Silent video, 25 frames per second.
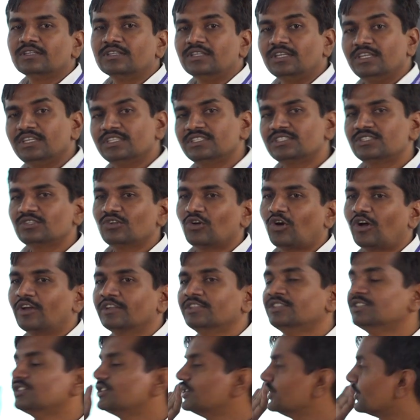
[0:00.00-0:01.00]
is
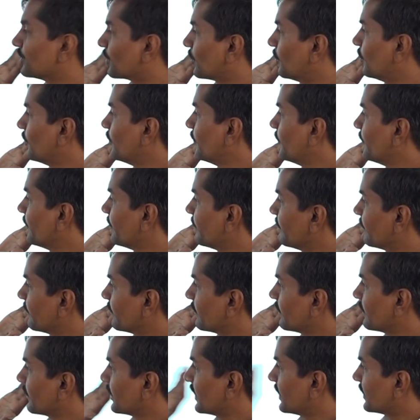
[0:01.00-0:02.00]
non-zero.
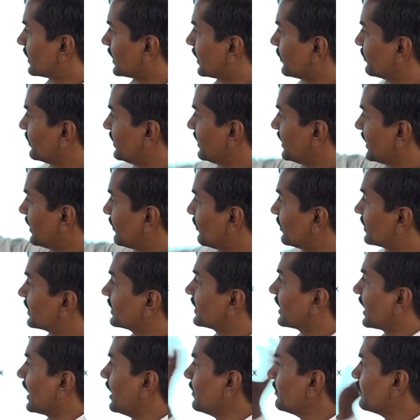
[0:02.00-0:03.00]
Now, in our
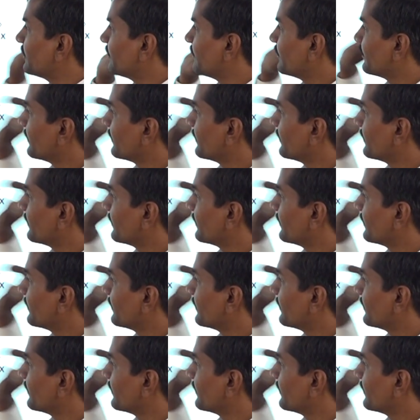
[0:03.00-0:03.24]
graph